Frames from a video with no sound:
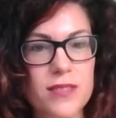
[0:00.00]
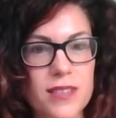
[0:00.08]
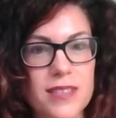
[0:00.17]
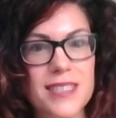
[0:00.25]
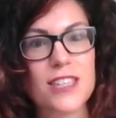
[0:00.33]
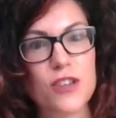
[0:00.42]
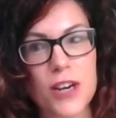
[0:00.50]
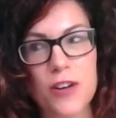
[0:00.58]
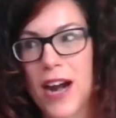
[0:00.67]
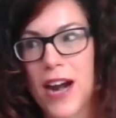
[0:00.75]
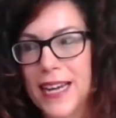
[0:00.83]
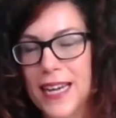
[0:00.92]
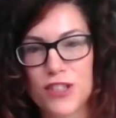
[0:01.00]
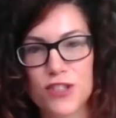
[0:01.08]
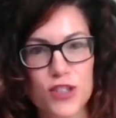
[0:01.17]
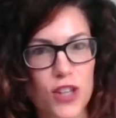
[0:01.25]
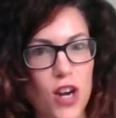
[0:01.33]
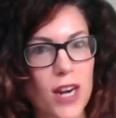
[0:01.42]
deteriorate
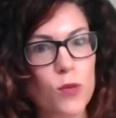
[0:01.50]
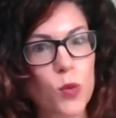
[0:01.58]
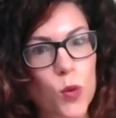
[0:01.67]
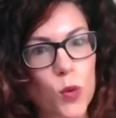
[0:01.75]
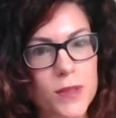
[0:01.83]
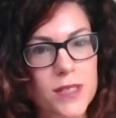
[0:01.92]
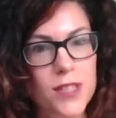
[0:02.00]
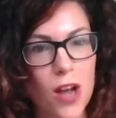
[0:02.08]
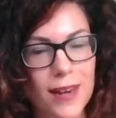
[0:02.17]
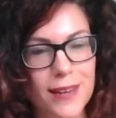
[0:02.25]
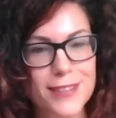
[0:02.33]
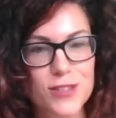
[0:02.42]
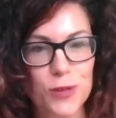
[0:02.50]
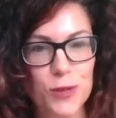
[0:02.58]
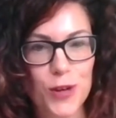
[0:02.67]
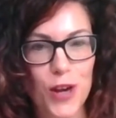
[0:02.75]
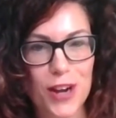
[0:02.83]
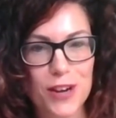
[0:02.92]
into kind of awkward silence
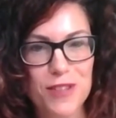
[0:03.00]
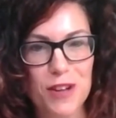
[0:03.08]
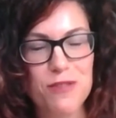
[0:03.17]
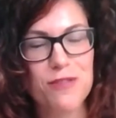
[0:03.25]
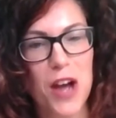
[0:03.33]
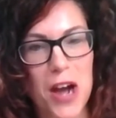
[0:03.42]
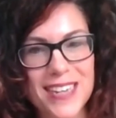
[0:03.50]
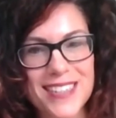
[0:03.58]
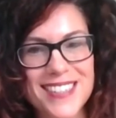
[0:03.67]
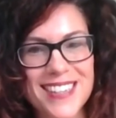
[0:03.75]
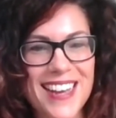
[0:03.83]
or kind of a fight,